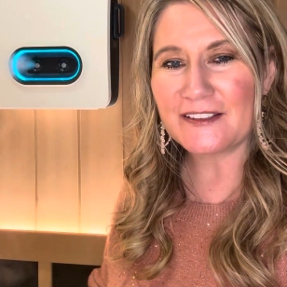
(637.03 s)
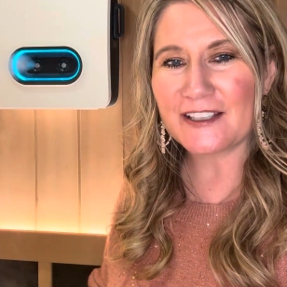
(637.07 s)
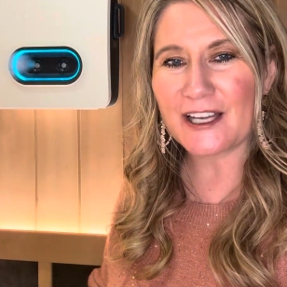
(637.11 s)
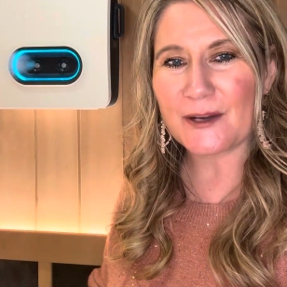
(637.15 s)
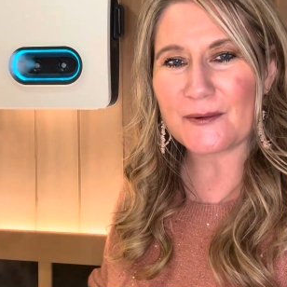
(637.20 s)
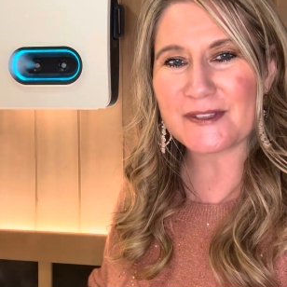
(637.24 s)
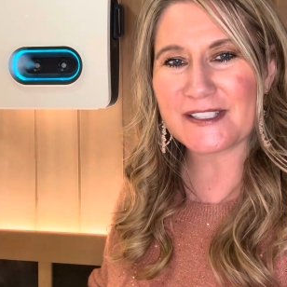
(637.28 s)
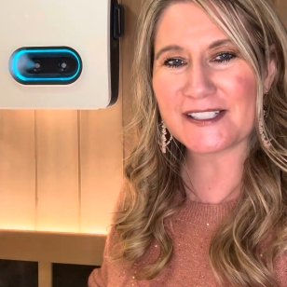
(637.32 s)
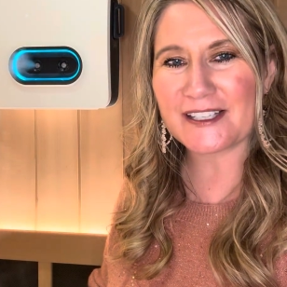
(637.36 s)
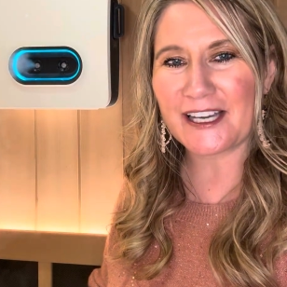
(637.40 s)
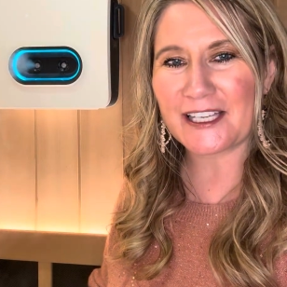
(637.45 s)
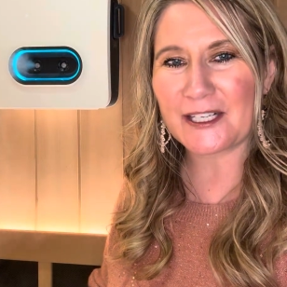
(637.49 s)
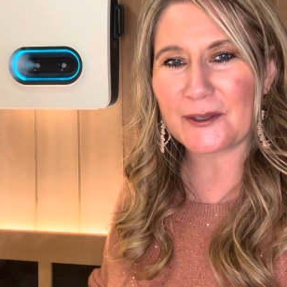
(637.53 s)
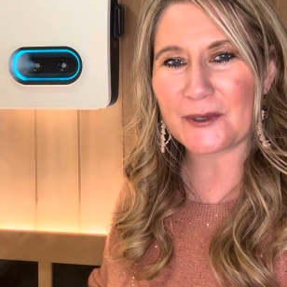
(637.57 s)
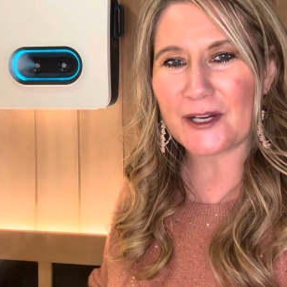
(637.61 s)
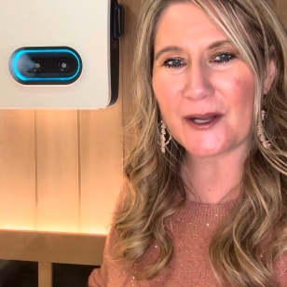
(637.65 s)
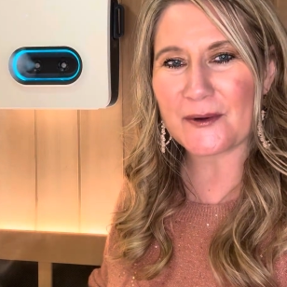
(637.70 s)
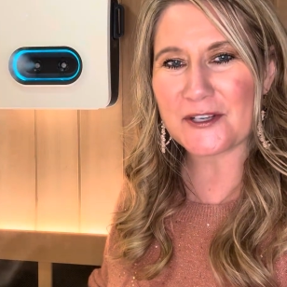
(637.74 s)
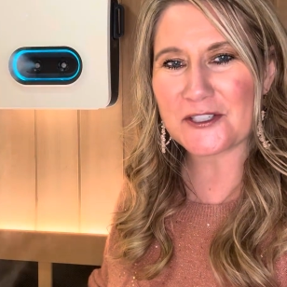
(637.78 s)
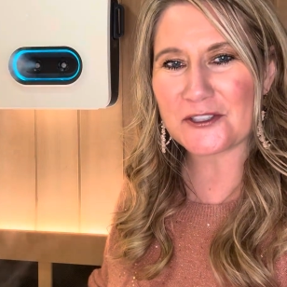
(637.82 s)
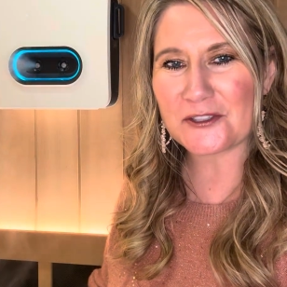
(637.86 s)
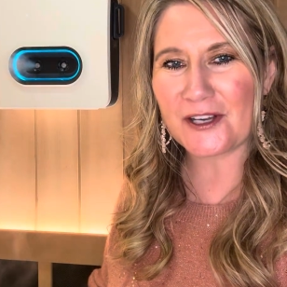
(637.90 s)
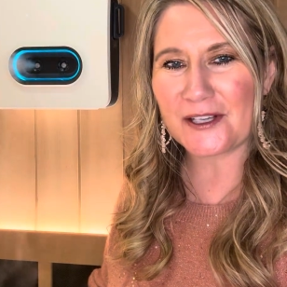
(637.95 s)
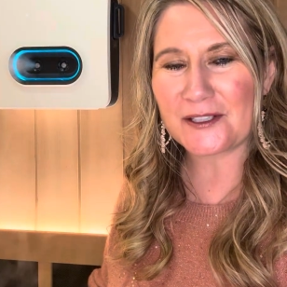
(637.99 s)
That was kind of what I
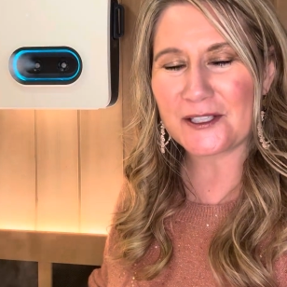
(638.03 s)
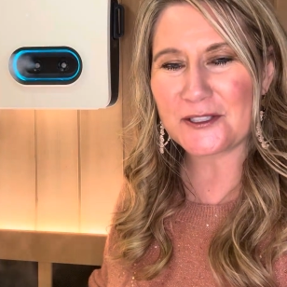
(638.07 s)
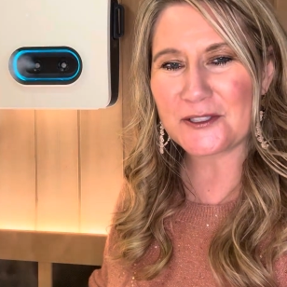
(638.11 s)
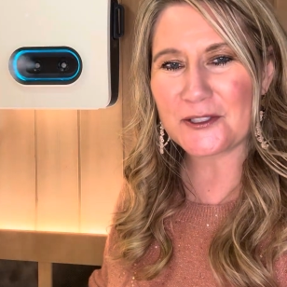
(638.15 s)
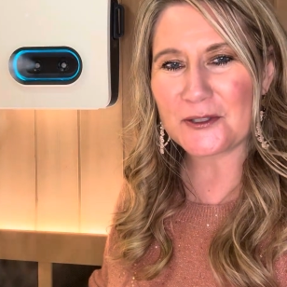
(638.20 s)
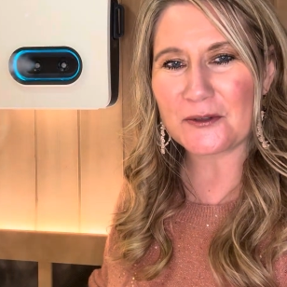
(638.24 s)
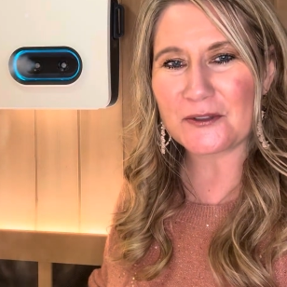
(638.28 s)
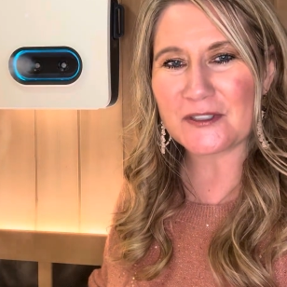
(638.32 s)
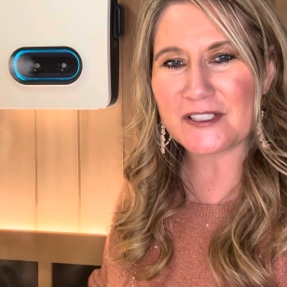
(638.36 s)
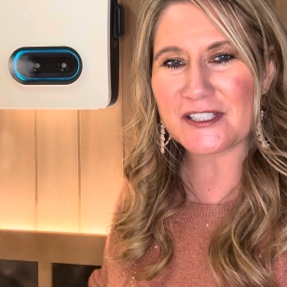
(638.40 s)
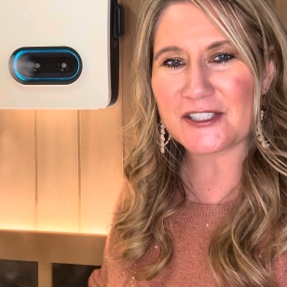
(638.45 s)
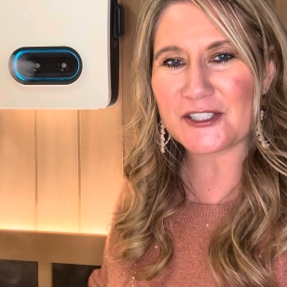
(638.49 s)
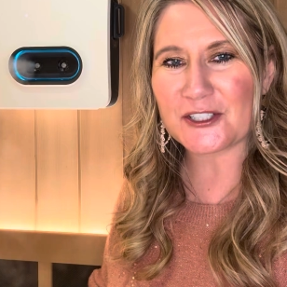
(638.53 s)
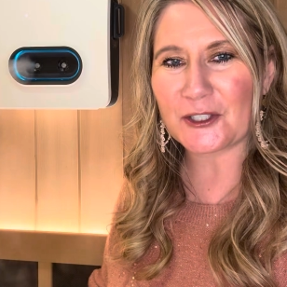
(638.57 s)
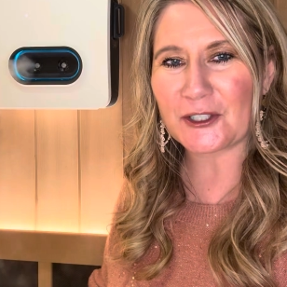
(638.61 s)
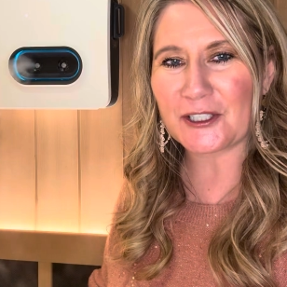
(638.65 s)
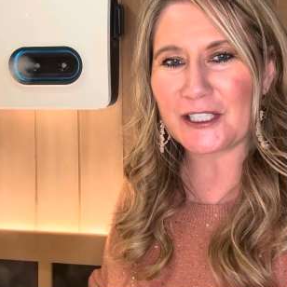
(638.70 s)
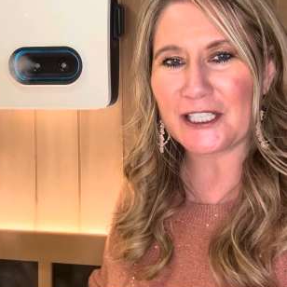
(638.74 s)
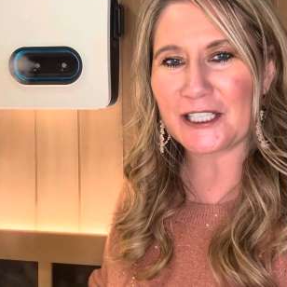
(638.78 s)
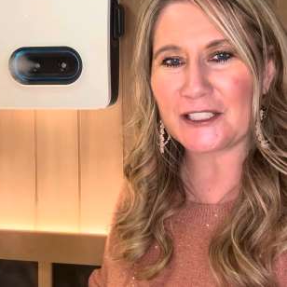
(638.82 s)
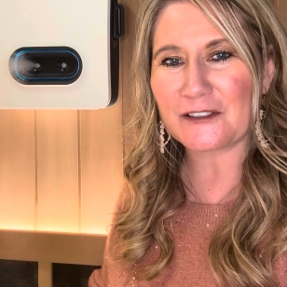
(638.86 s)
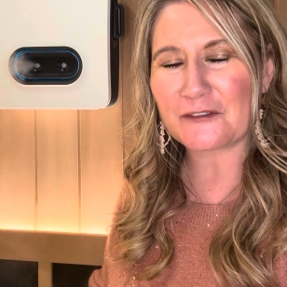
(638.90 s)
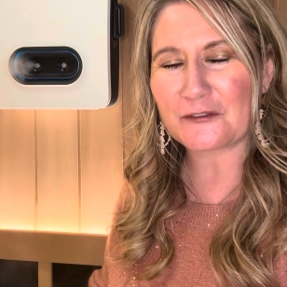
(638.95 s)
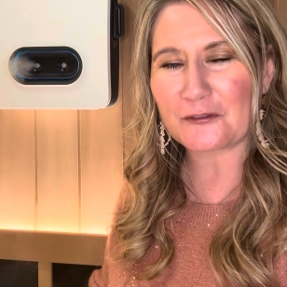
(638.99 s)
was trying to do, is
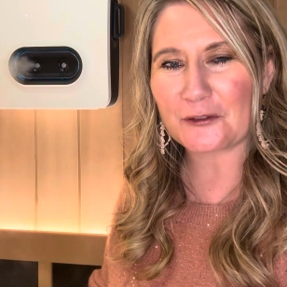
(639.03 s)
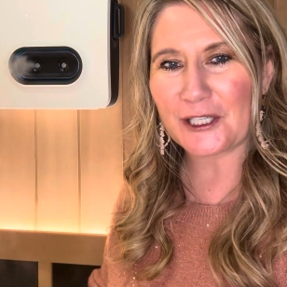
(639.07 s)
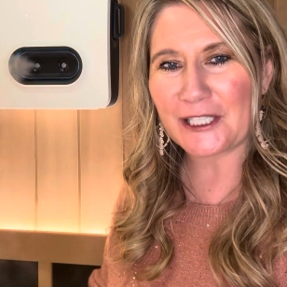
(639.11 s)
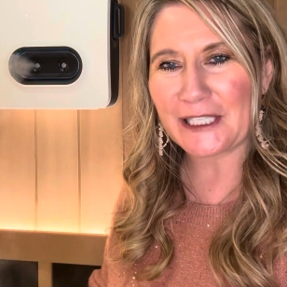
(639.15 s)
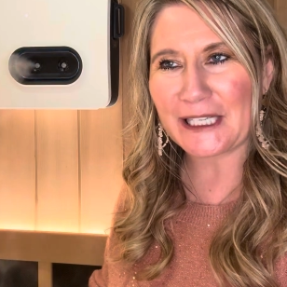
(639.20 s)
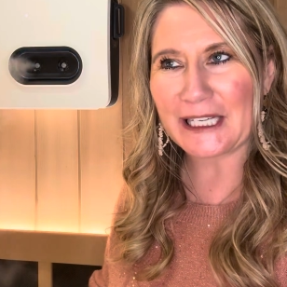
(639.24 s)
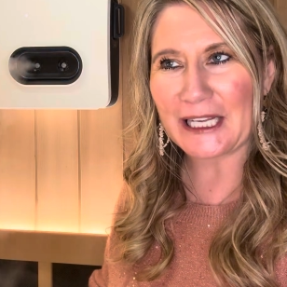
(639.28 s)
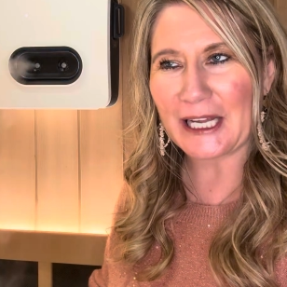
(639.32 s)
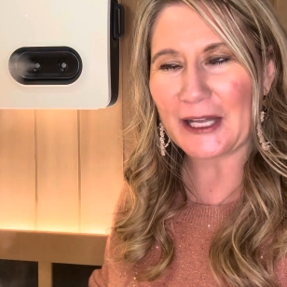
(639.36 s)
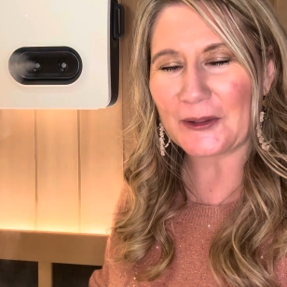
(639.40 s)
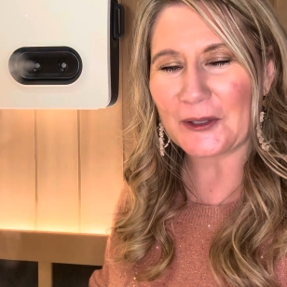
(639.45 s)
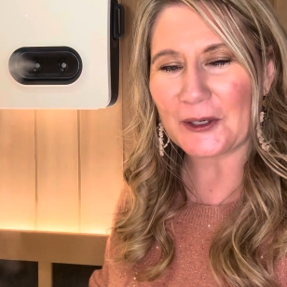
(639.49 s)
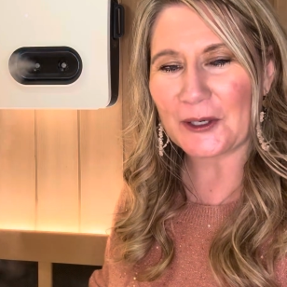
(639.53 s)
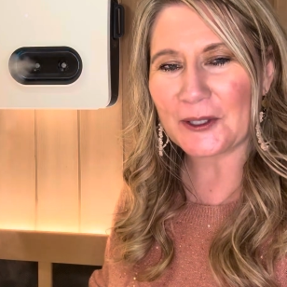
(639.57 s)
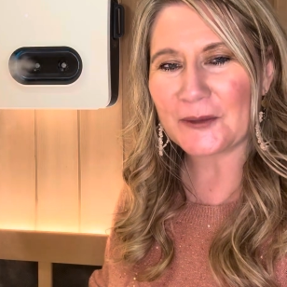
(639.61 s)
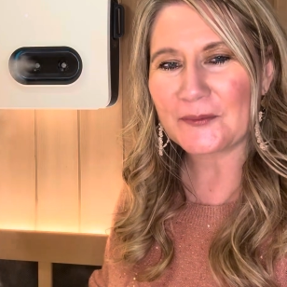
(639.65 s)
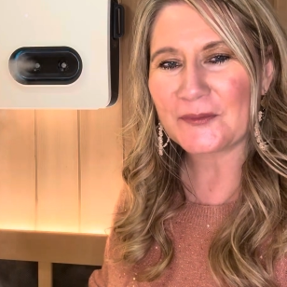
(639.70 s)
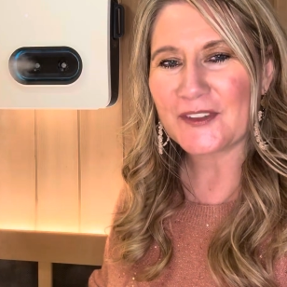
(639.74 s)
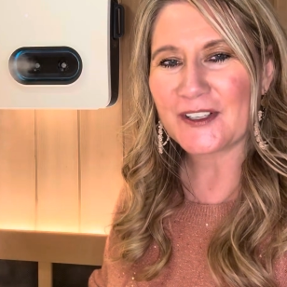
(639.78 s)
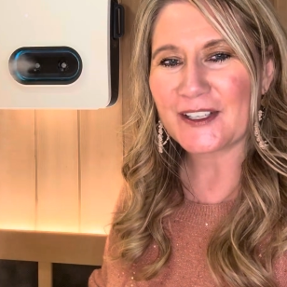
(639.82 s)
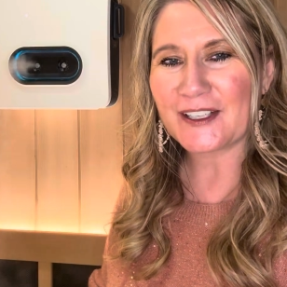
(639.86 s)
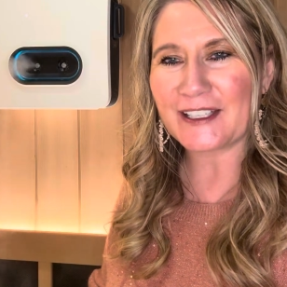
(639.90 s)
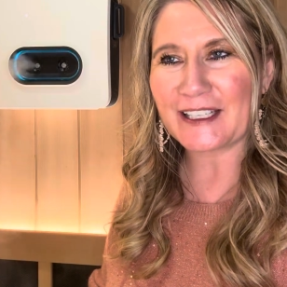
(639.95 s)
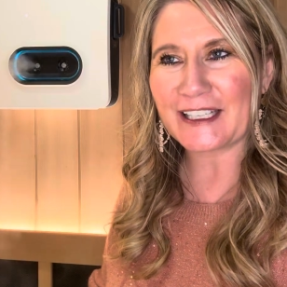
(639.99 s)
30 and free together,
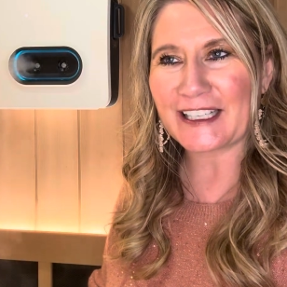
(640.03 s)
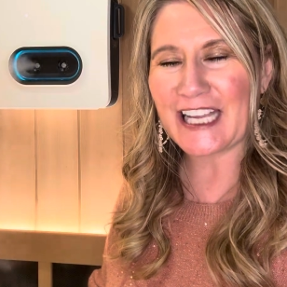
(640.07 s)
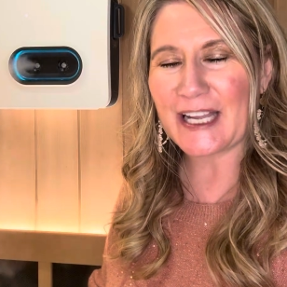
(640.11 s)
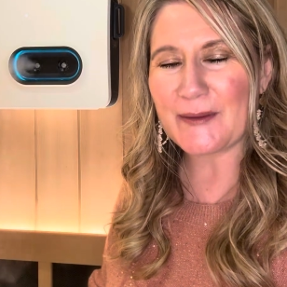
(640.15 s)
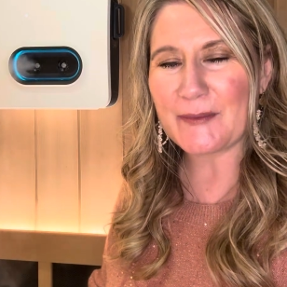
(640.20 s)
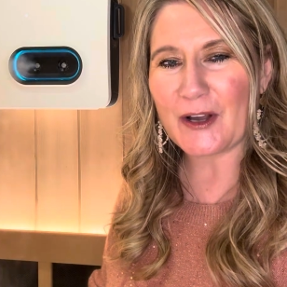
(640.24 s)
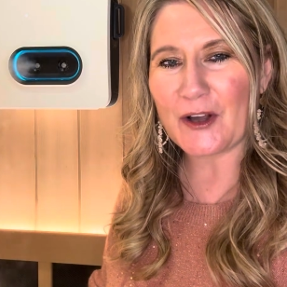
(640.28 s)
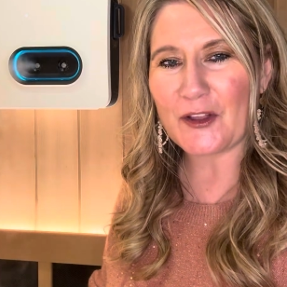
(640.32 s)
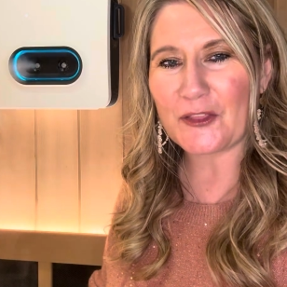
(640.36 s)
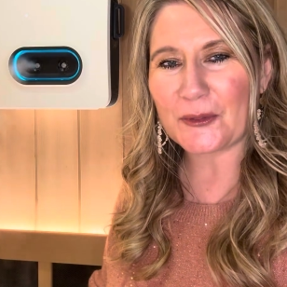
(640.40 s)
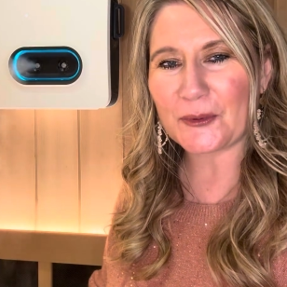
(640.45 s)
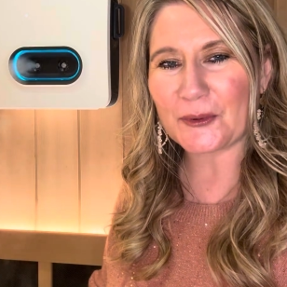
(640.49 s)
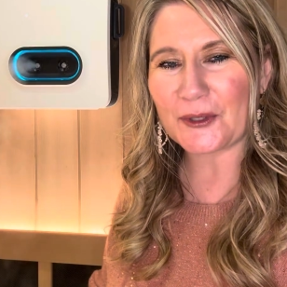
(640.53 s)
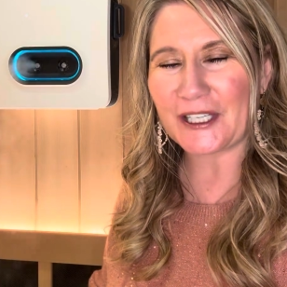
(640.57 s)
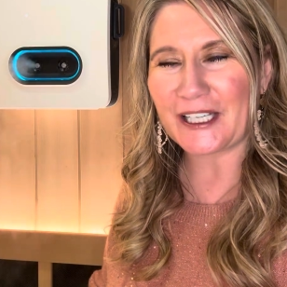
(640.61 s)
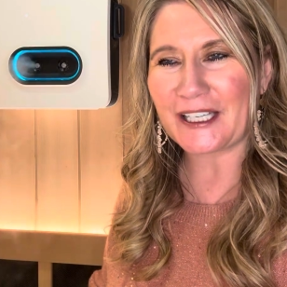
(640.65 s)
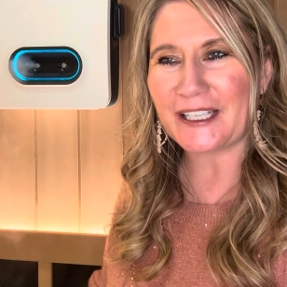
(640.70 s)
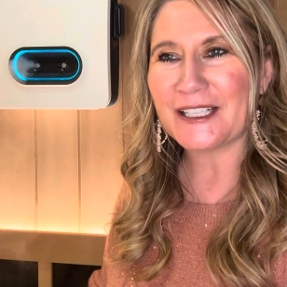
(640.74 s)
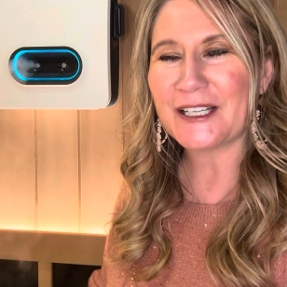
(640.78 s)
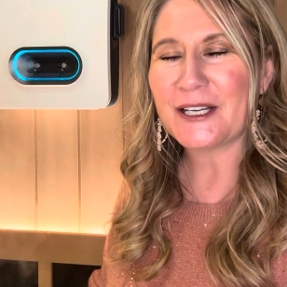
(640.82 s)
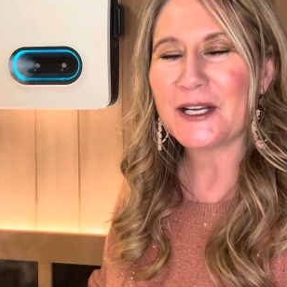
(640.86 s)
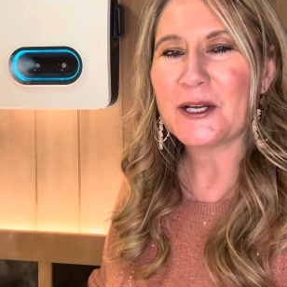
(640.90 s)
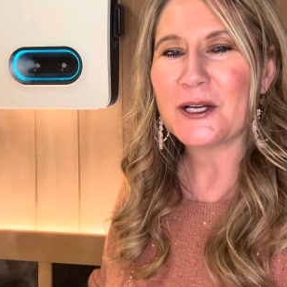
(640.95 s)
and it came out 3.